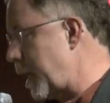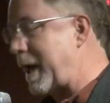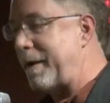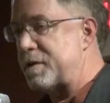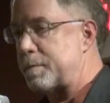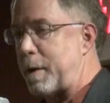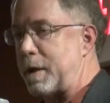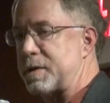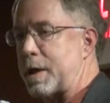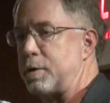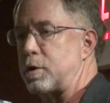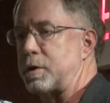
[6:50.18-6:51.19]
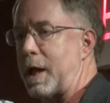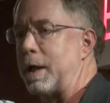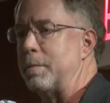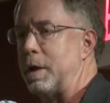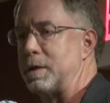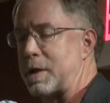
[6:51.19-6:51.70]

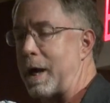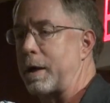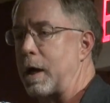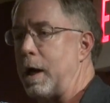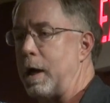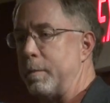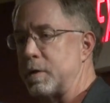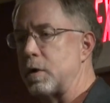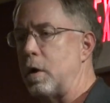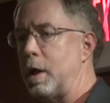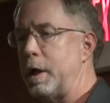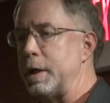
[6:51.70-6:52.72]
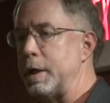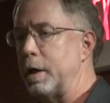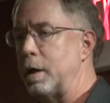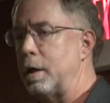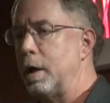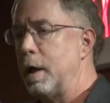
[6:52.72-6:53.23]
livespaceentertainment.com. It's all on
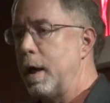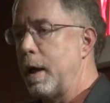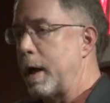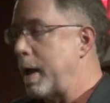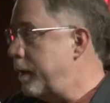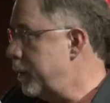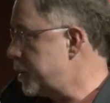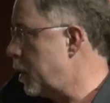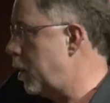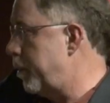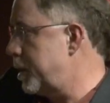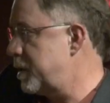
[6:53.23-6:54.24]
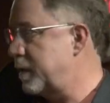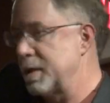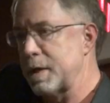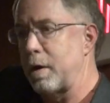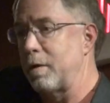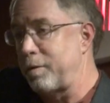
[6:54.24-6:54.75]
here, and there's a whole bunch of
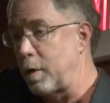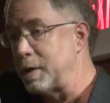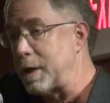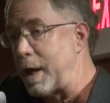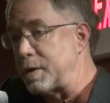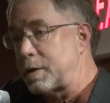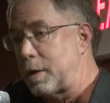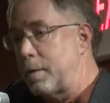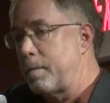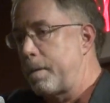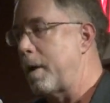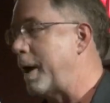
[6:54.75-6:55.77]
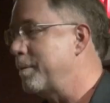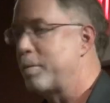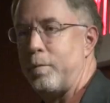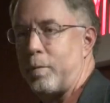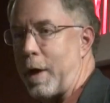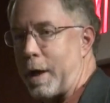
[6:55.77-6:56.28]
these out on the front desk. Great, all right.
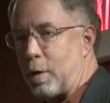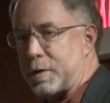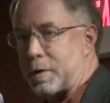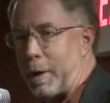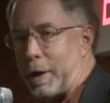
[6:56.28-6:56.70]
Thank you all so